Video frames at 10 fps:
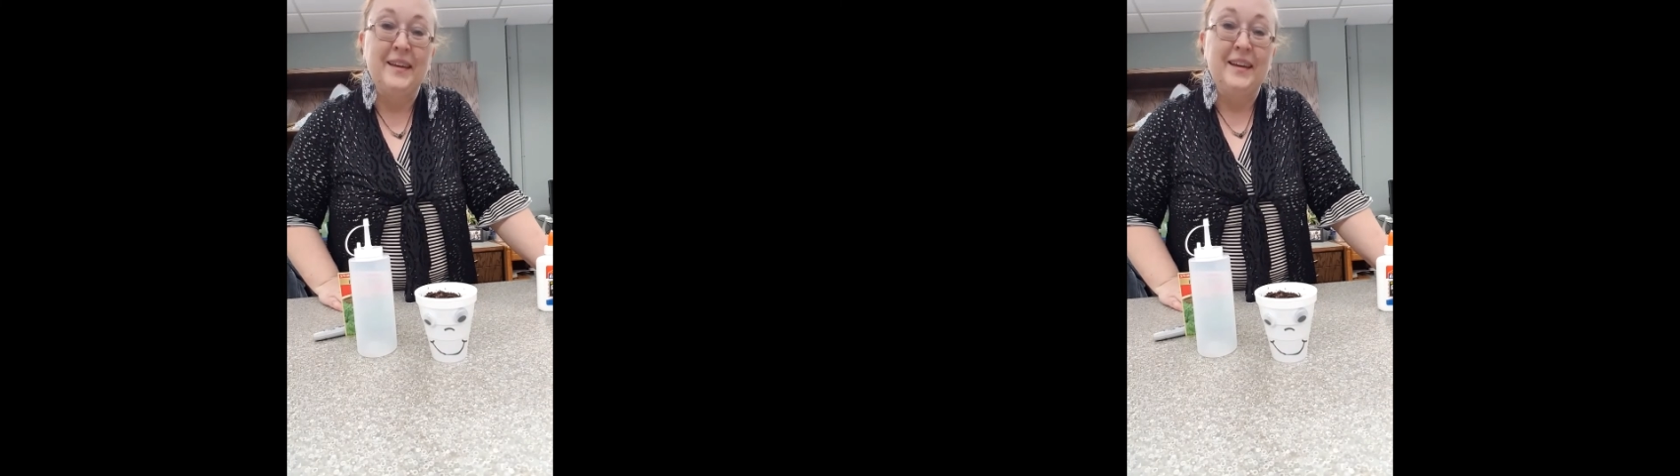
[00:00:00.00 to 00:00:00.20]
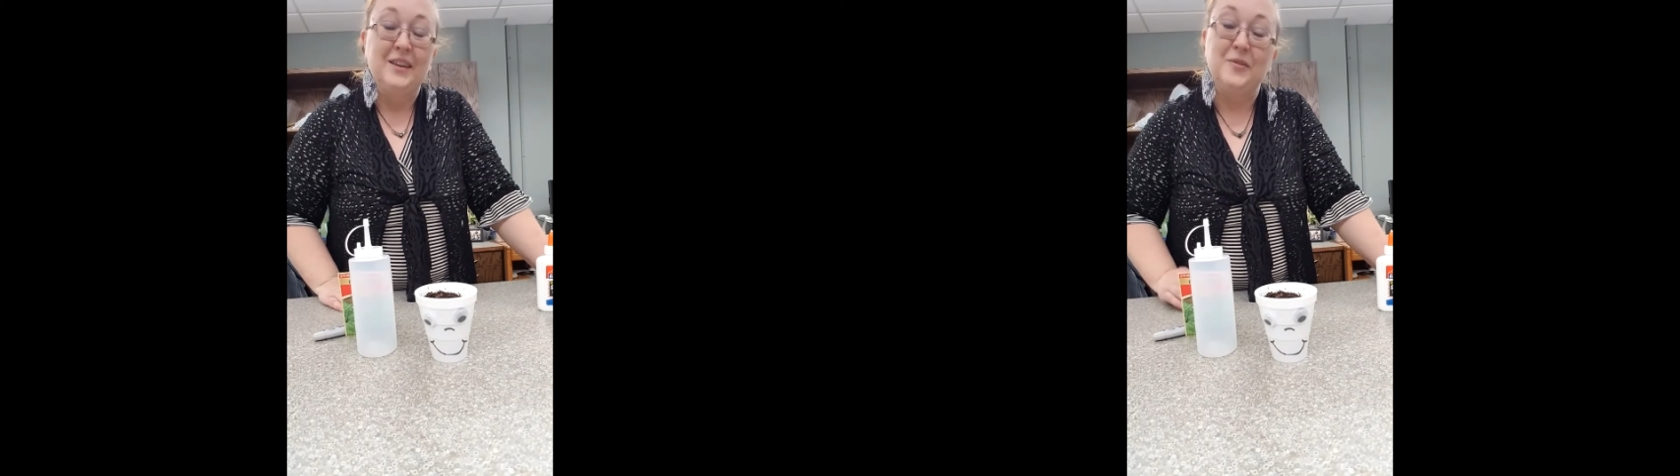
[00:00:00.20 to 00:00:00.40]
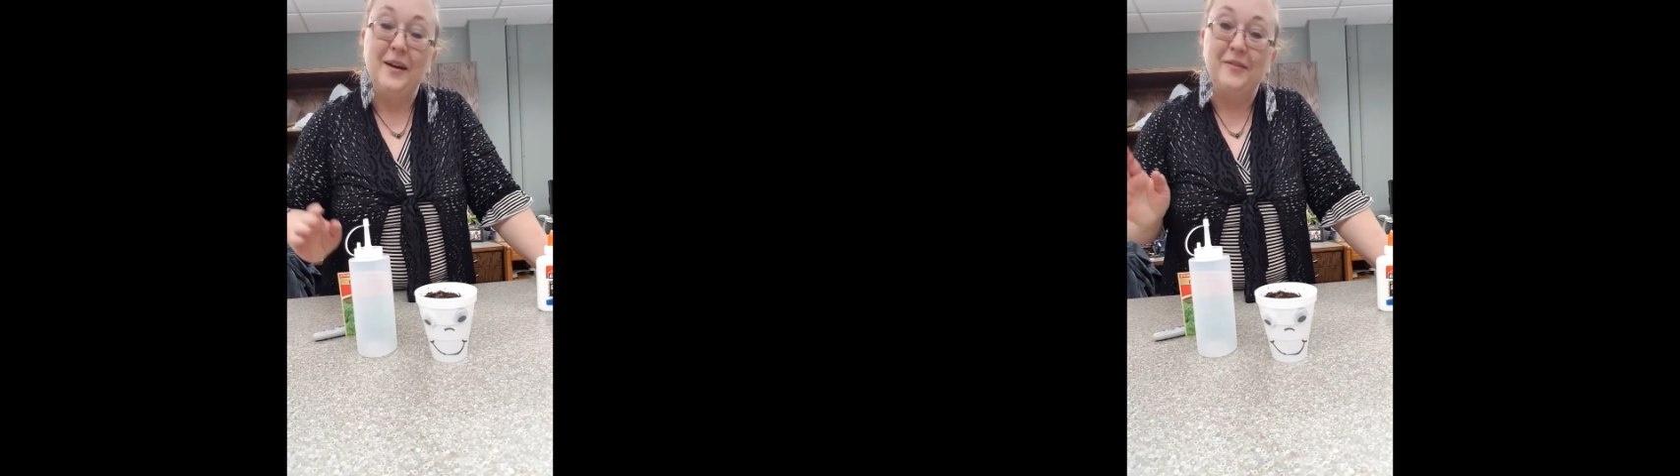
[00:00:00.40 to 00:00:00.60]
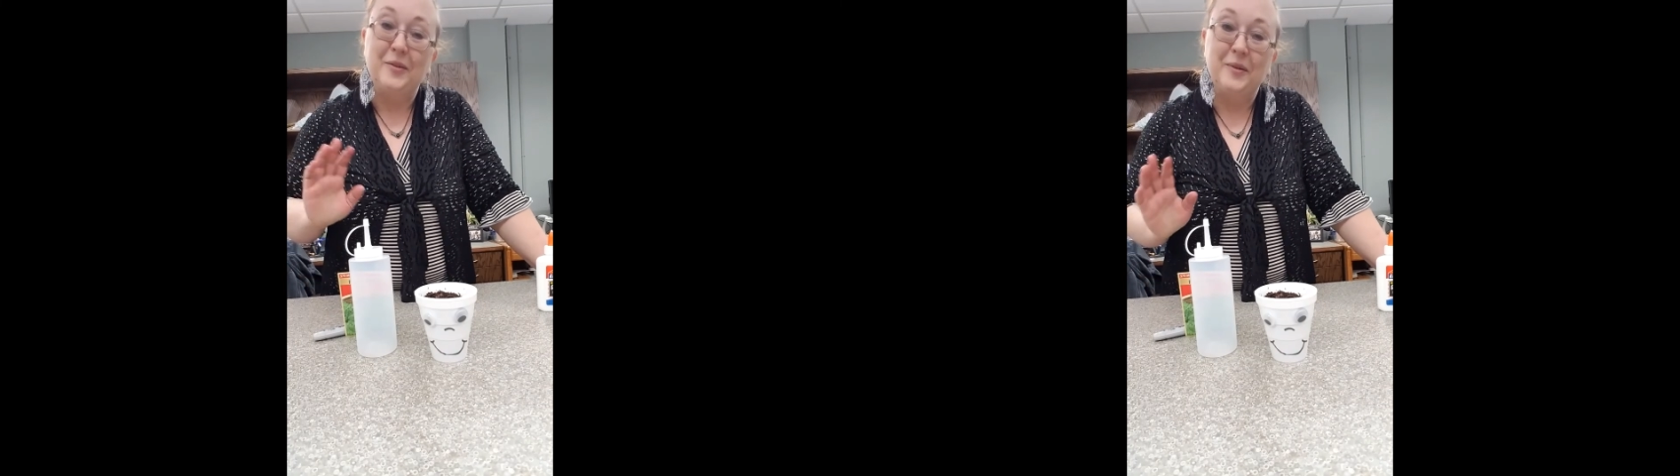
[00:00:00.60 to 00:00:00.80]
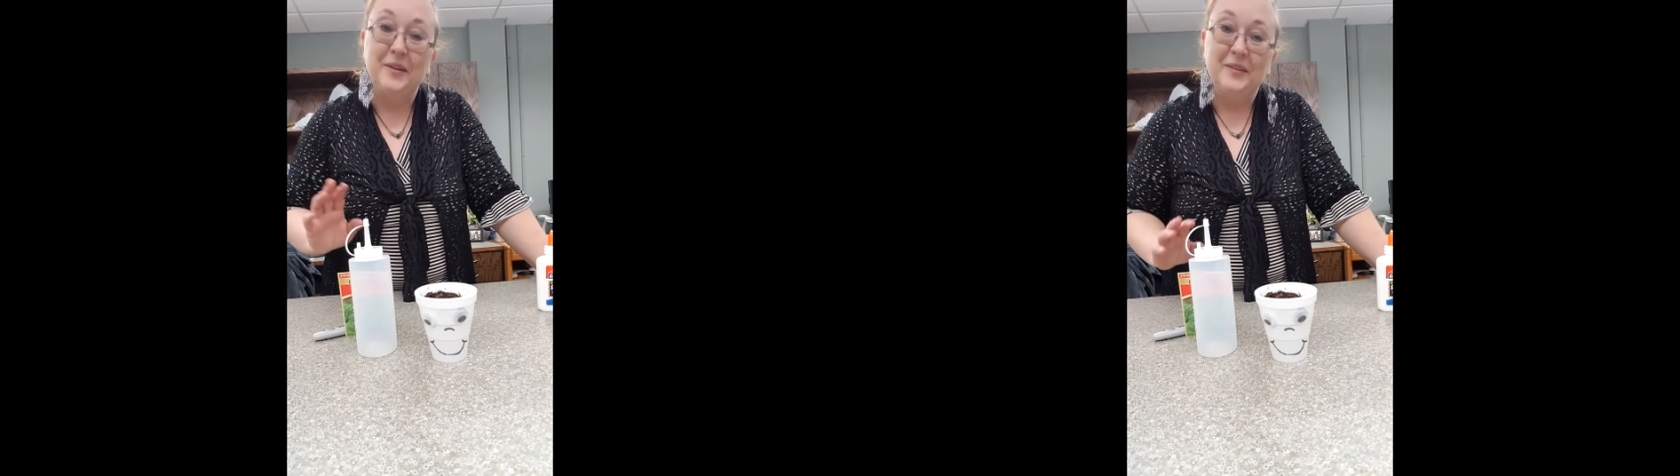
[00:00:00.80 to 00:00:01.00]
You have a
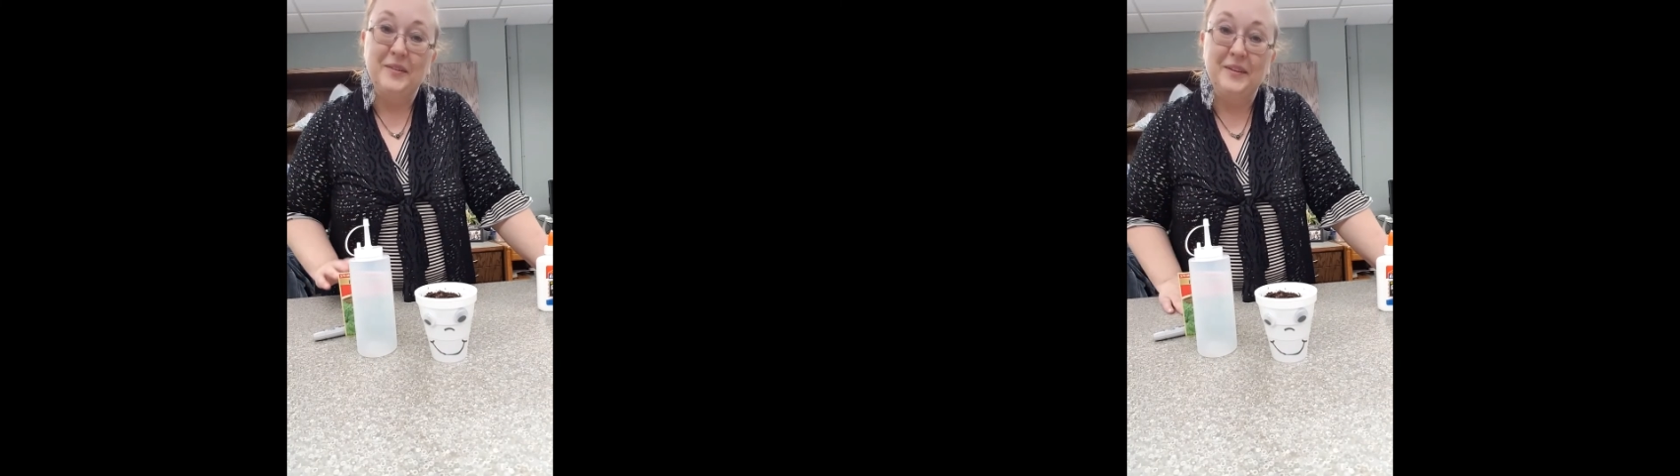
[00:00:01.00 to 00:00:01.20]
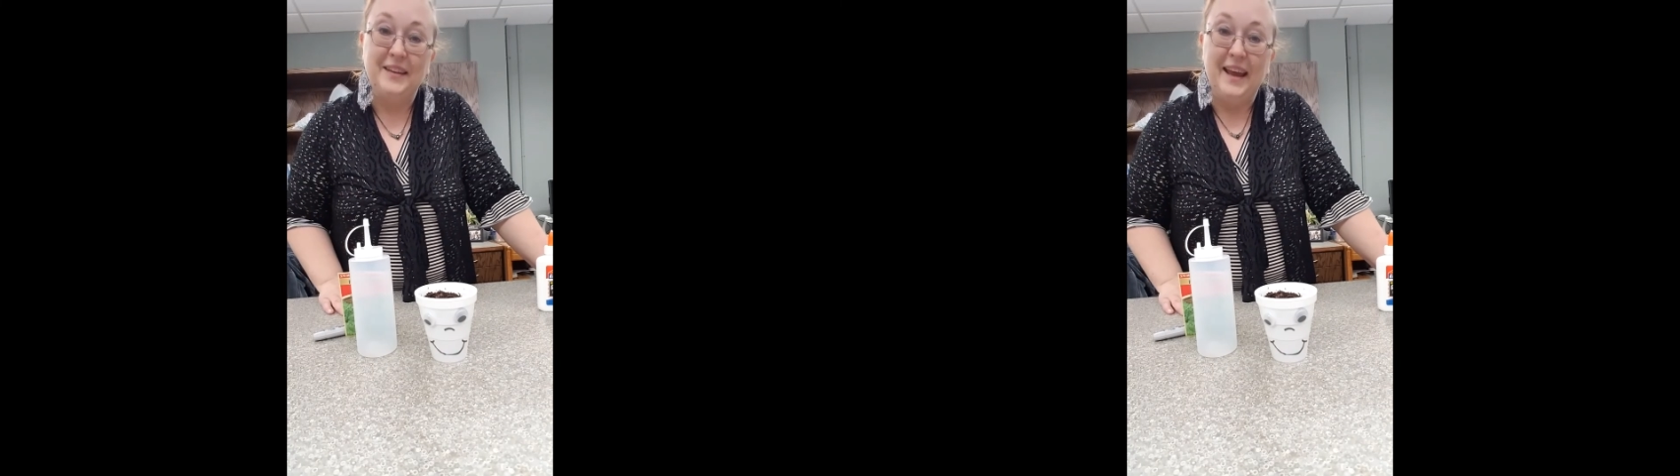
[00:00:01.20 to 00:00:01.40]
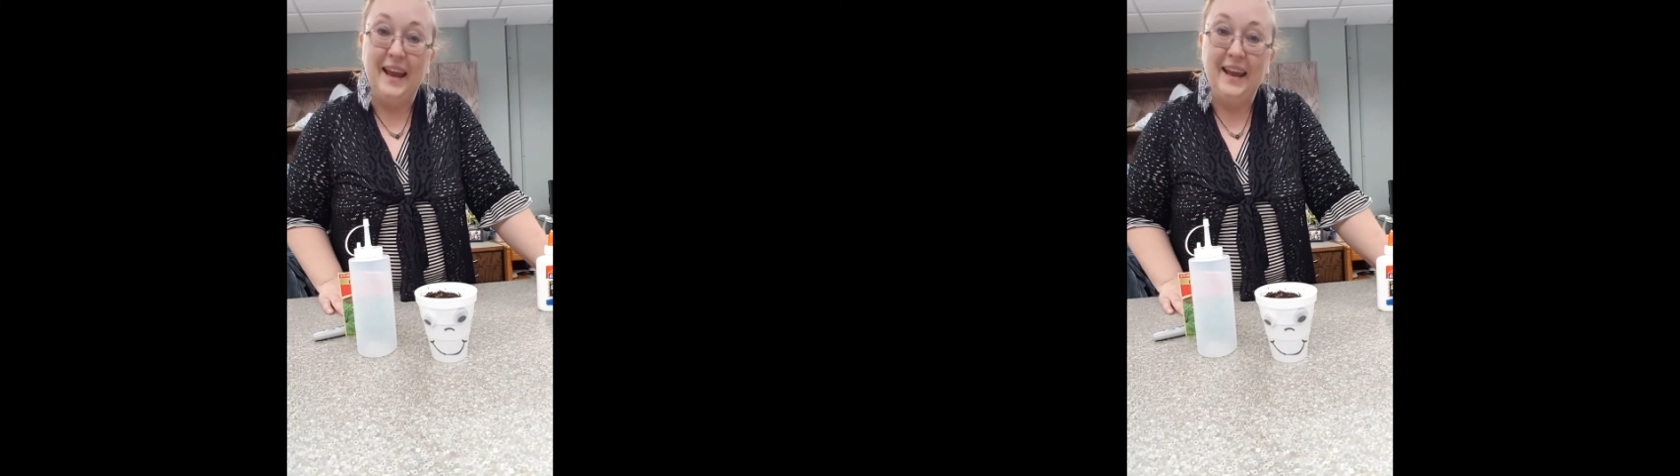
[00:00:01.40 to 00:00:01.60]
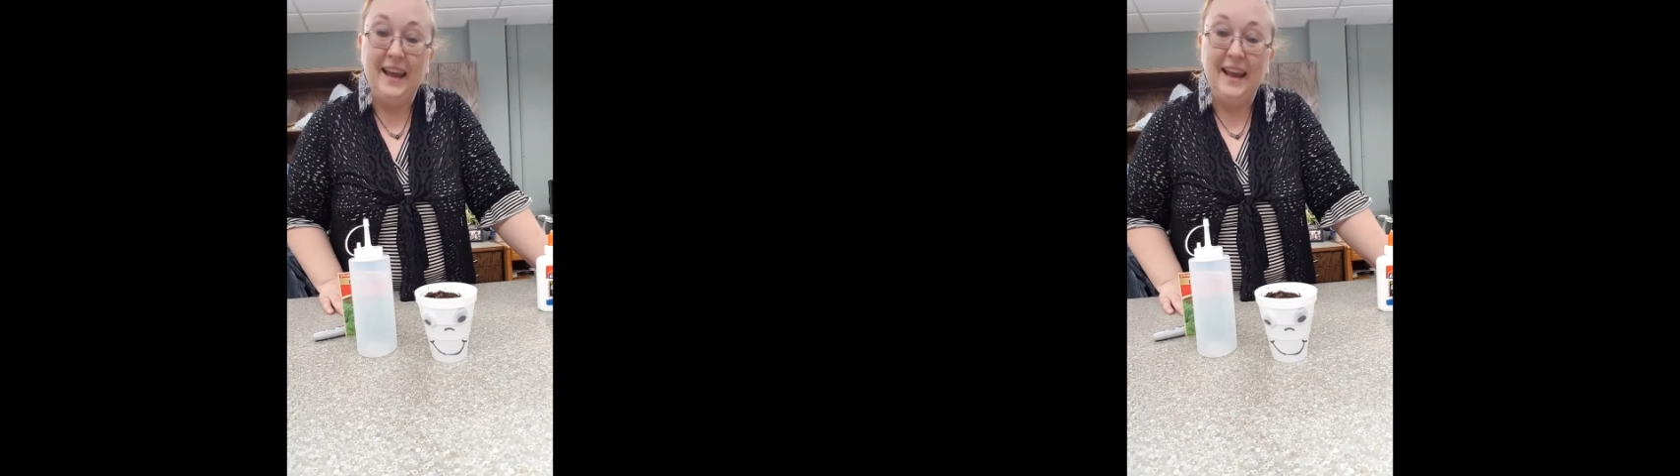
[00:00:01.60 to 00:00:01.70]
wonderful day,